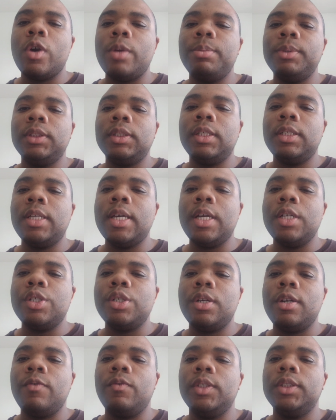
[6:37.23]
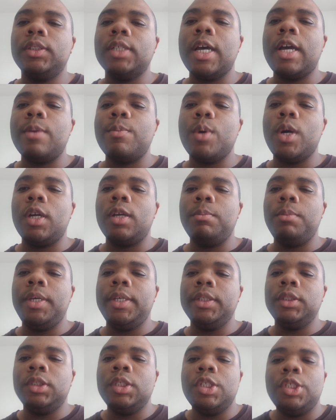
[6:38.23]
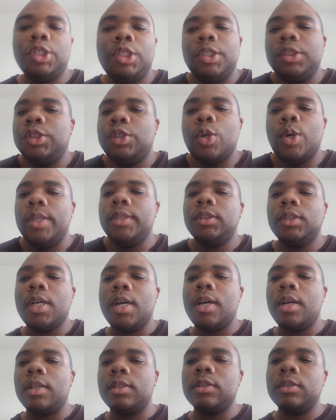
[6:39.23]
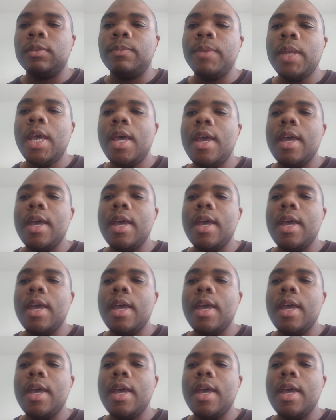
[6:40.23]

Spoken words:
representation of the stock market because it's just 30 stocks.